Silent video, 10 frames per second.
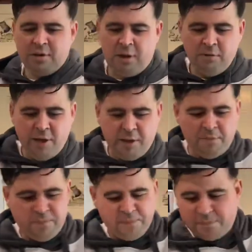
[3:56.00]
Now then.
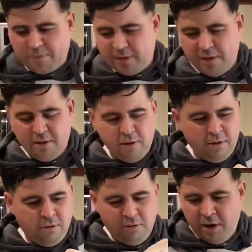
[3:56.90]

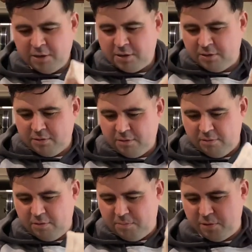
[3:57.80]
Right,
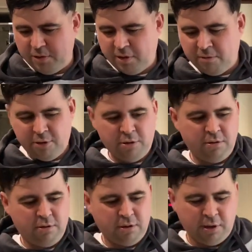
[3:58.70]
I'll put in our
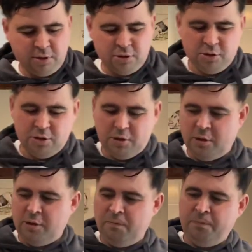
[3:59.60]
caster sugar
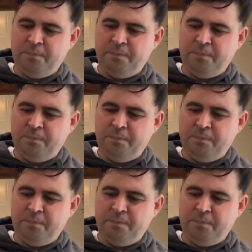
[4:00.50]
then.